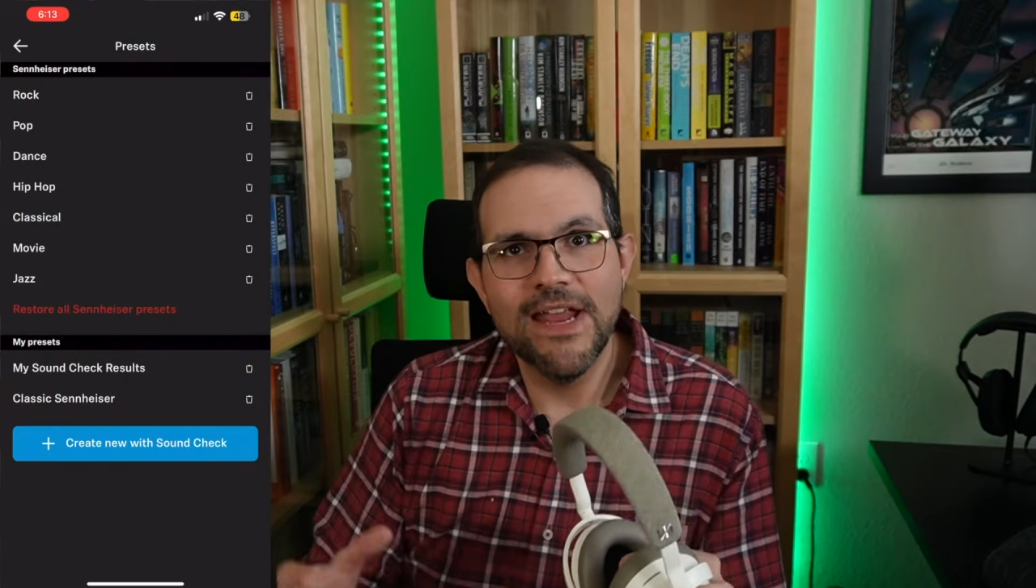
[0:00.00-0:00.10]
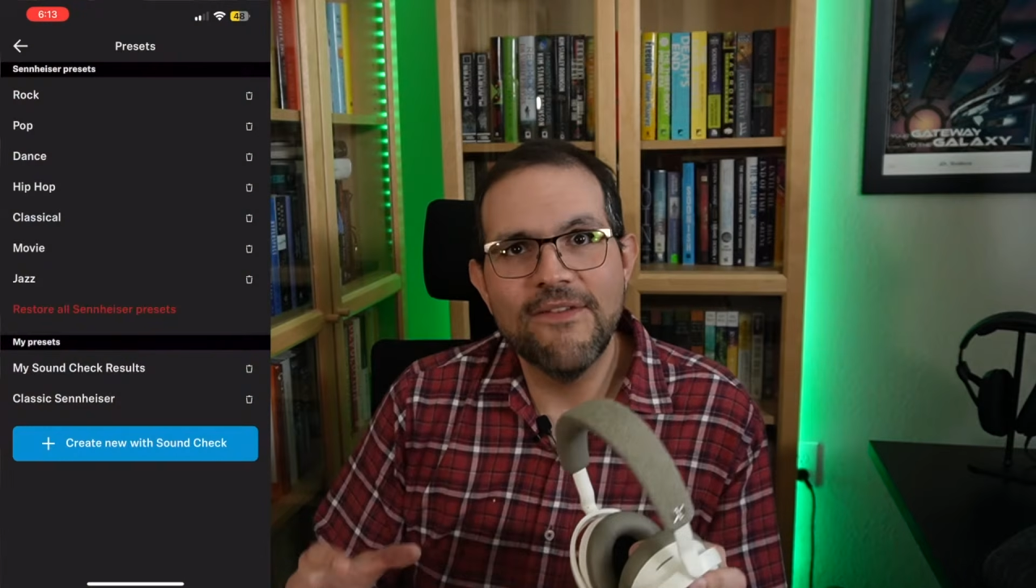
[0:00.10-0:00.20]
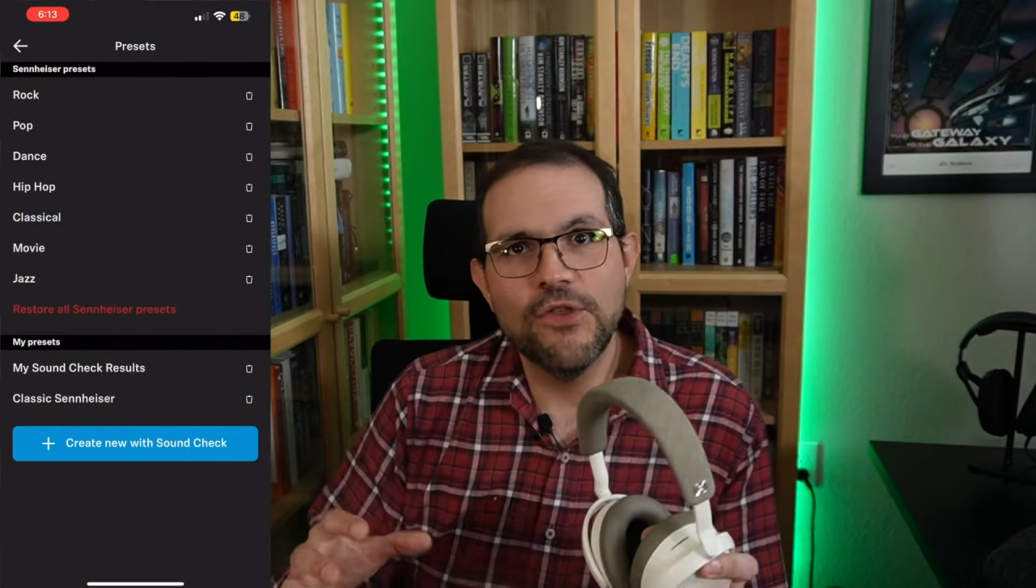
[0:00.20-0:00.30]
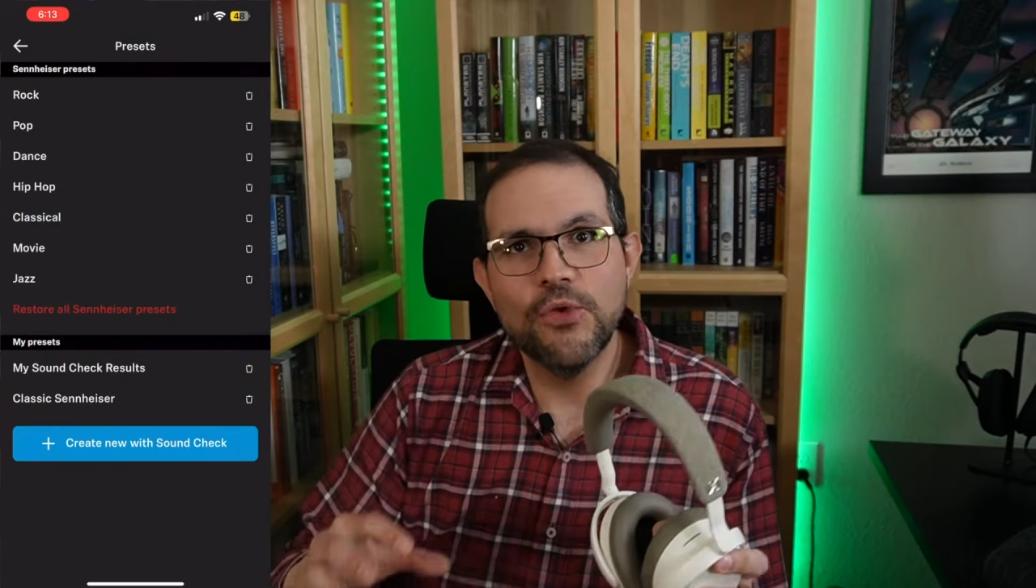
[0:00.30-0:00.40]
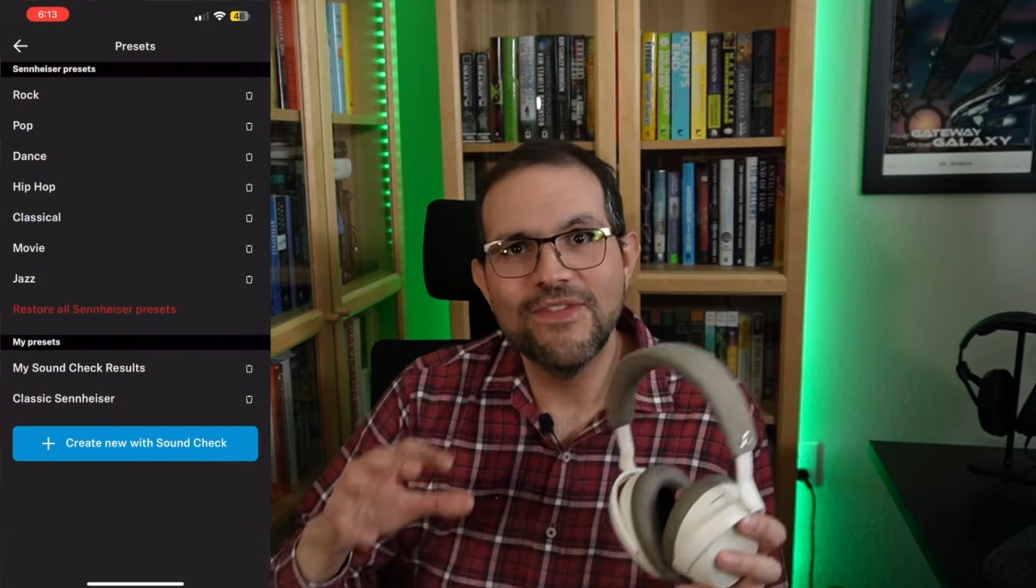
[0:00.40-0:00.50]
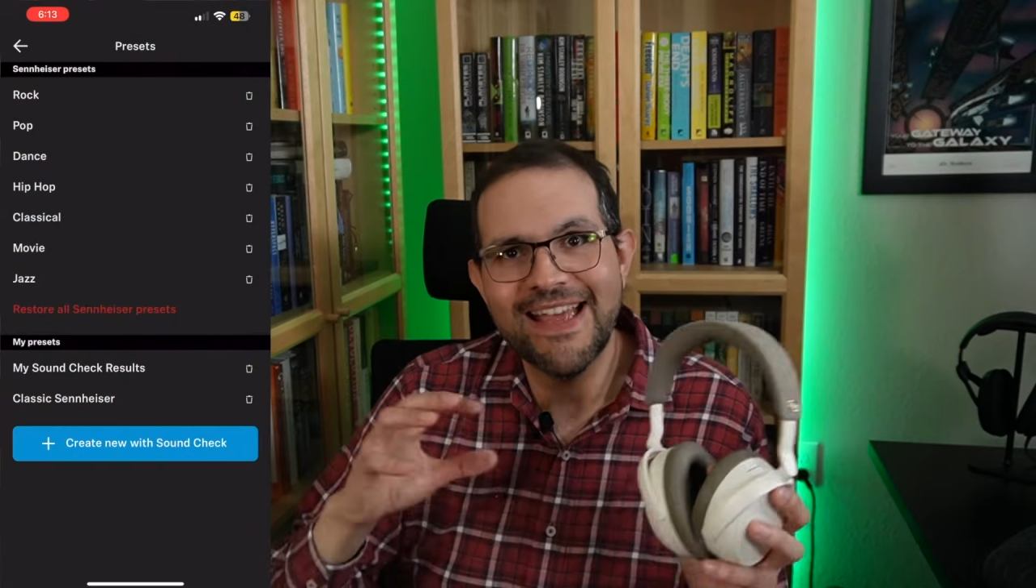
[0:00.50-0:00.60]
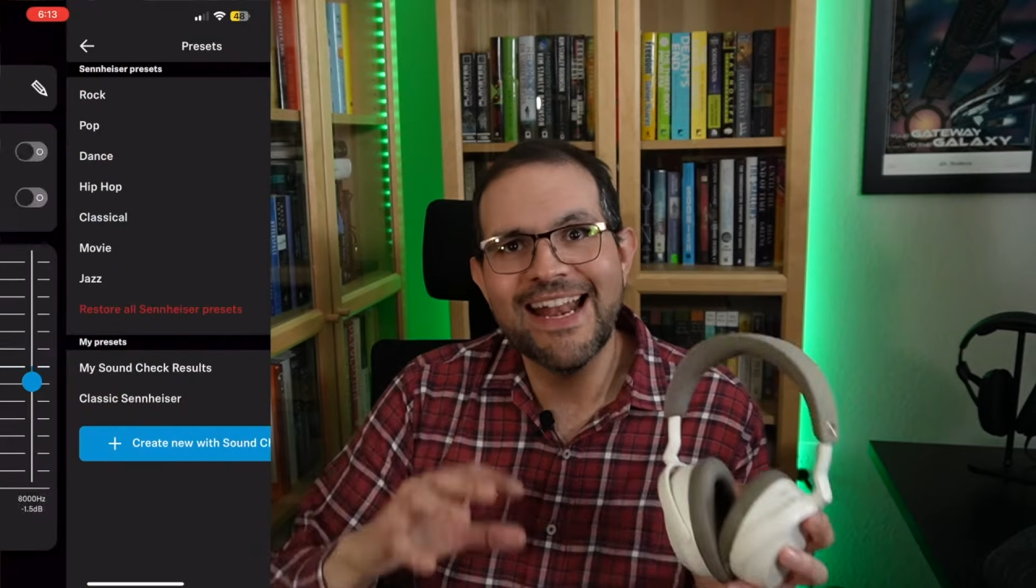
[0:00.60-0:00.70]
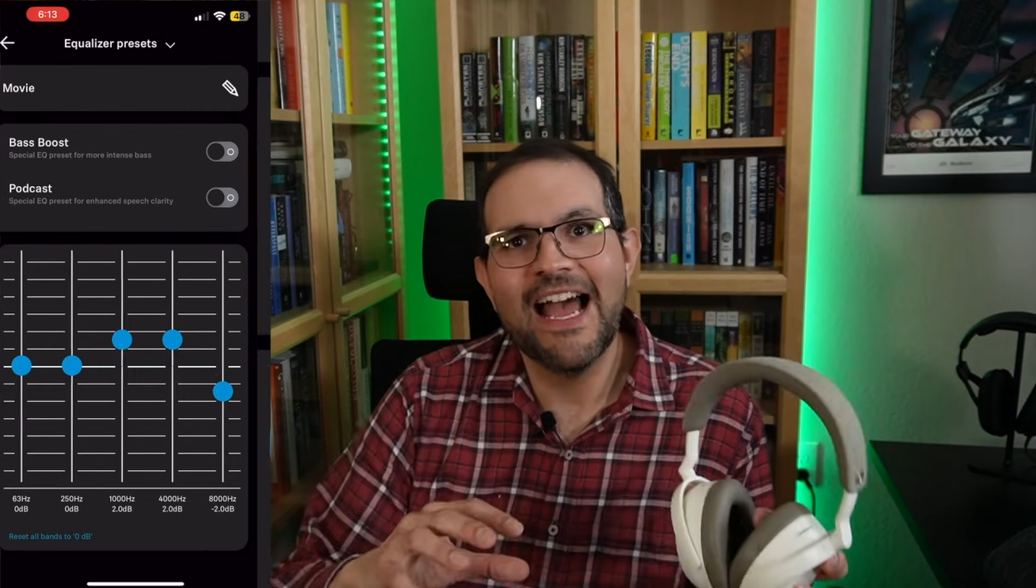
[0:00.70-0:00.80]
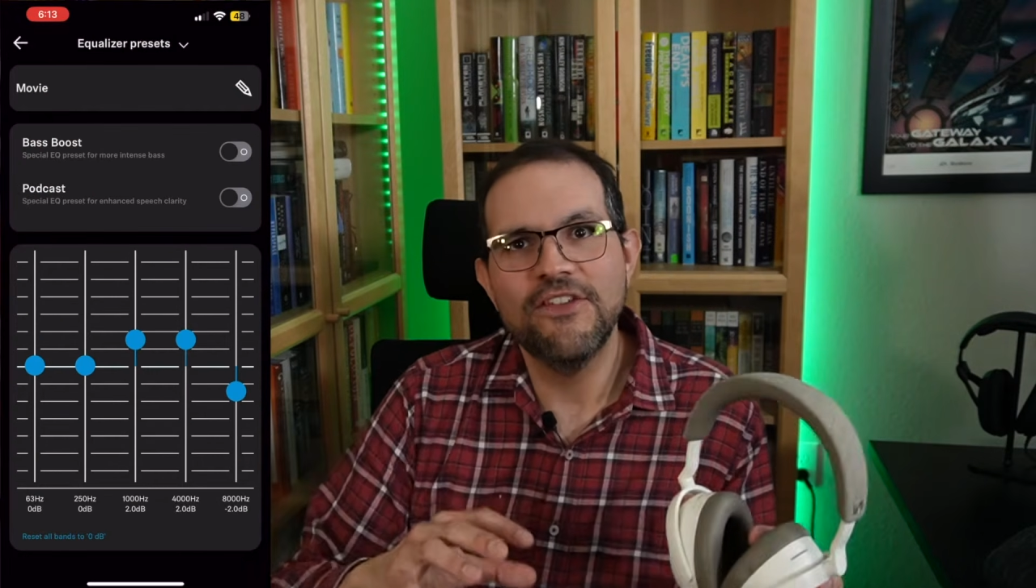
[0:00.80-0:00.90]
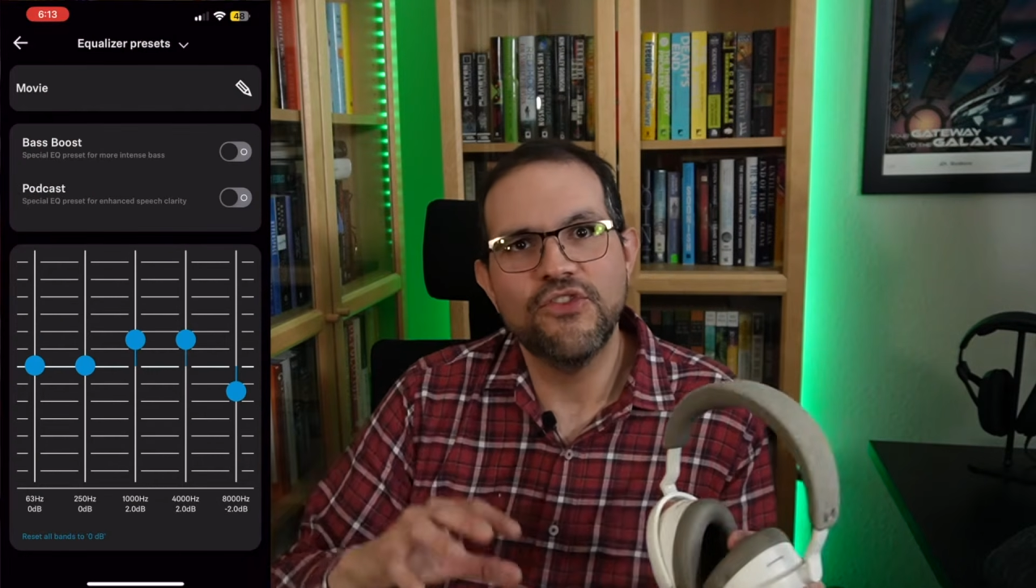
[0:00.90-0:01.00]
if you use
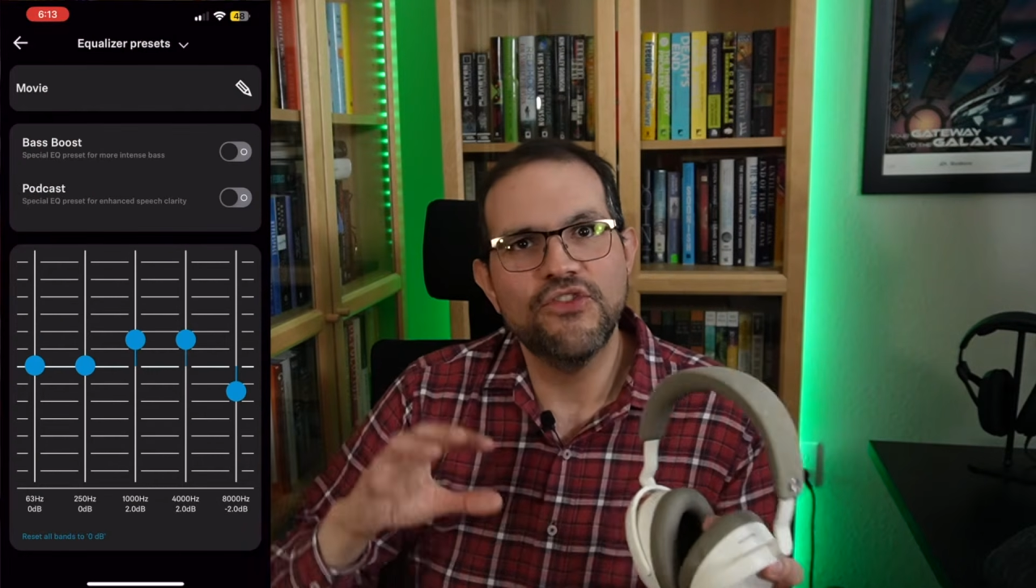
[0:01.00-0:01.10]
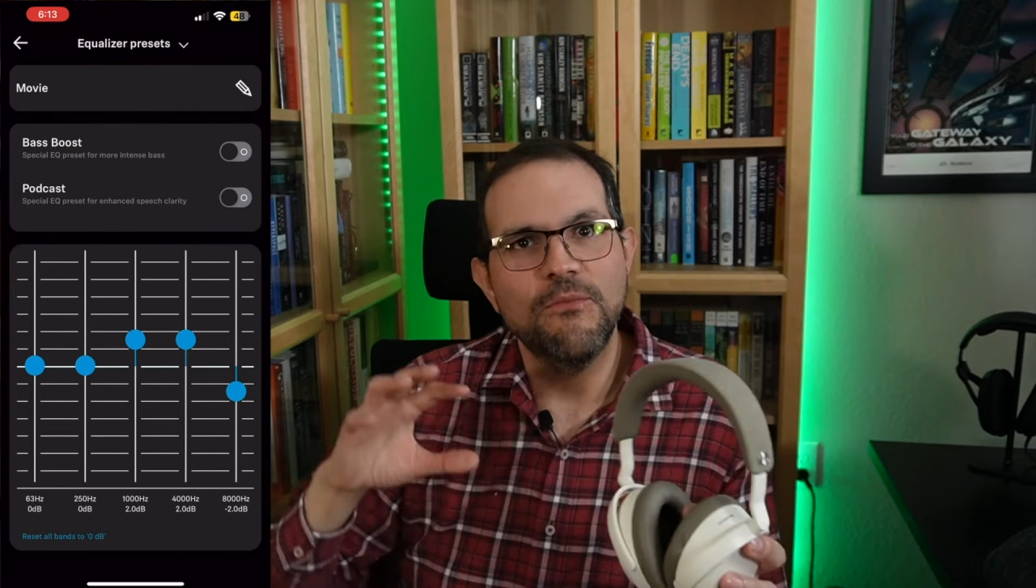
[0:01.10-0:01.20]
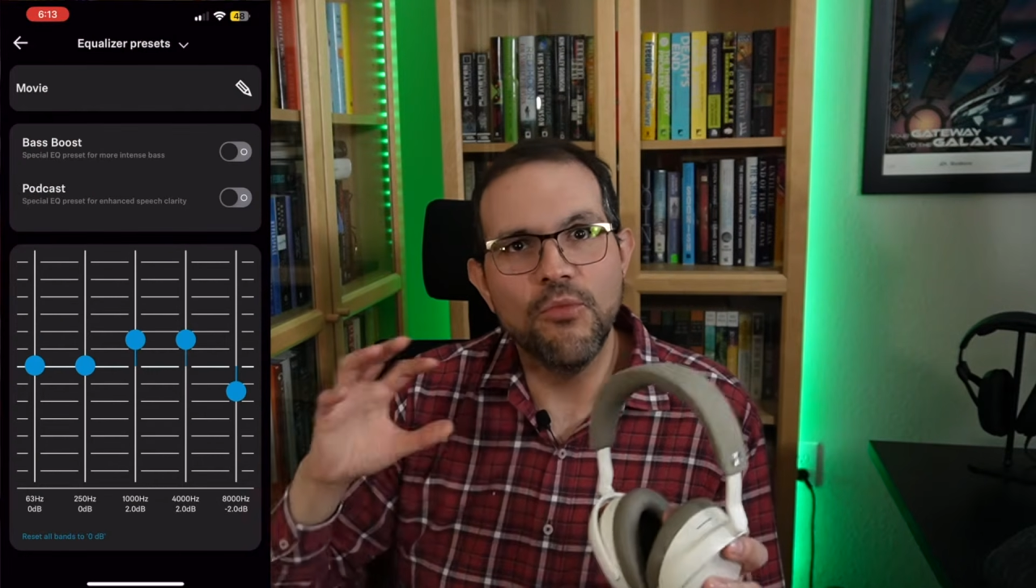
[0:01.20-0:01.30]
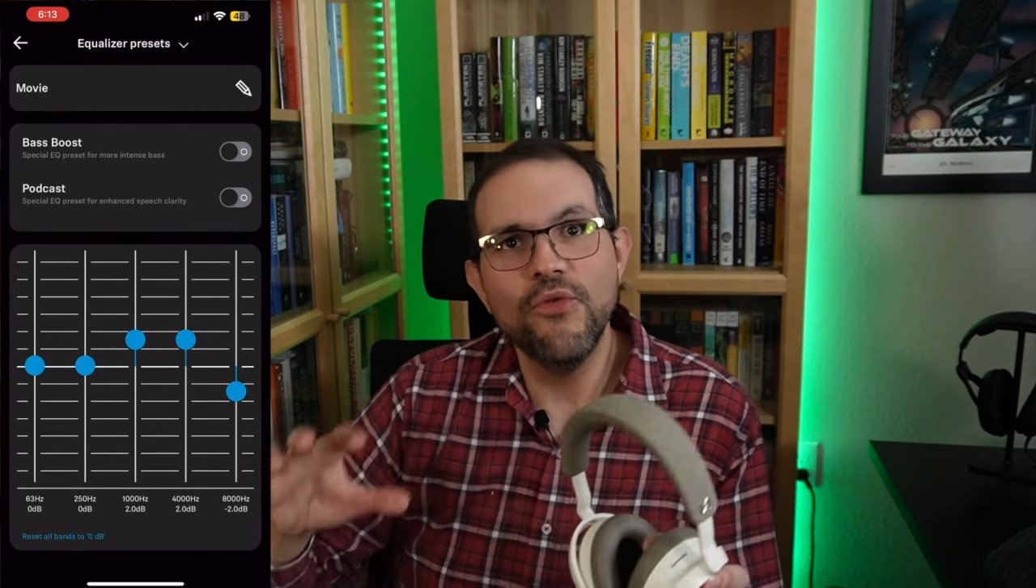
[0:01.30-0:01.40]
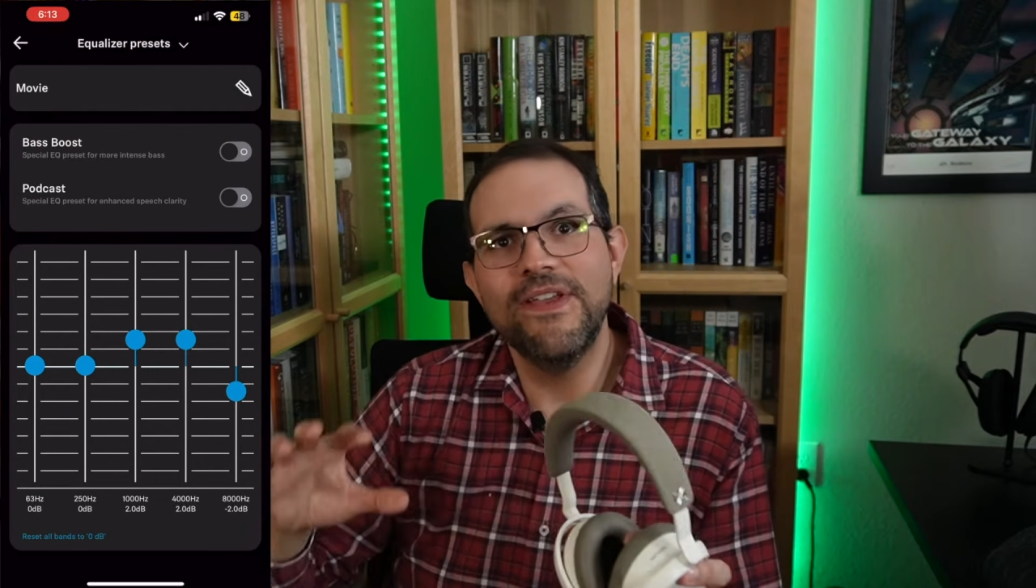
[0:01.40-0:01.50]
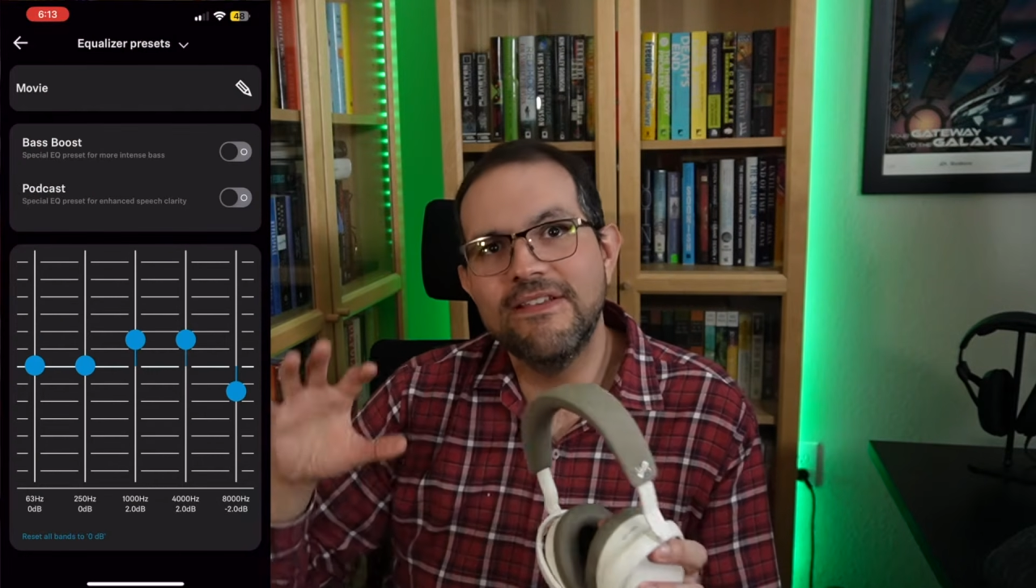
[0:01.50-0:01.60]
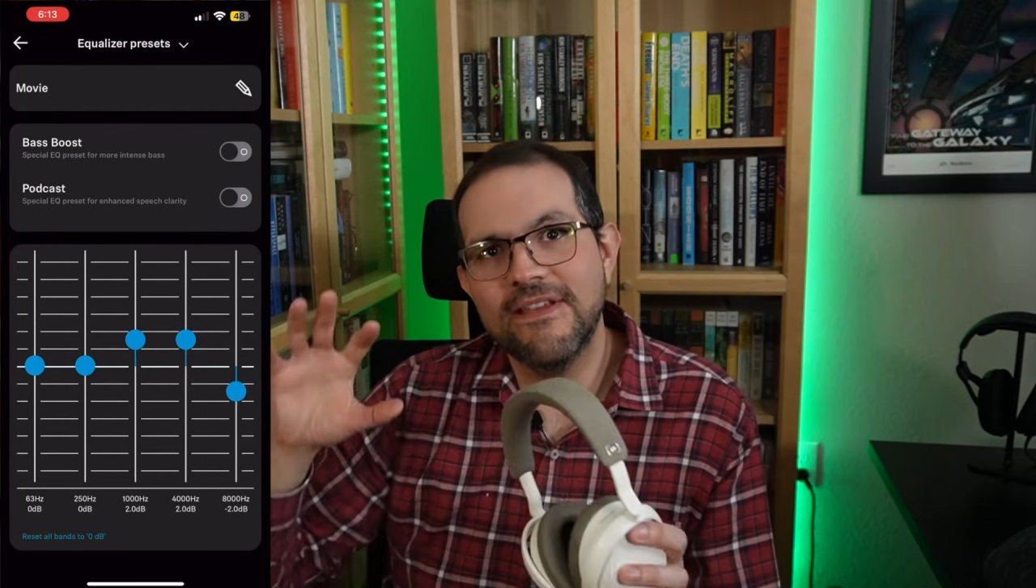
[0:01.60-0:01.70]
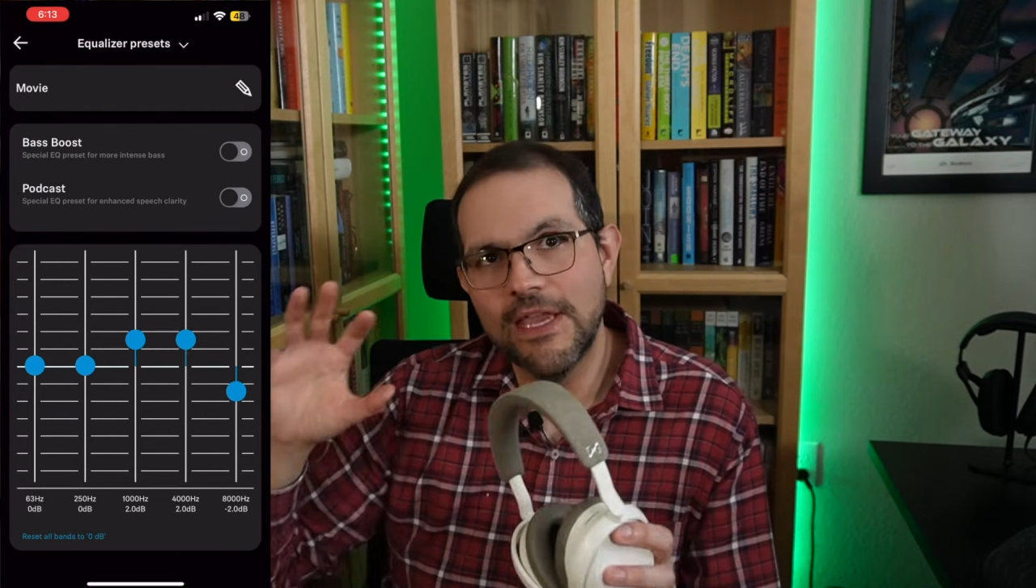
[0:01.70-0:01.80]
Sennheiser's Movies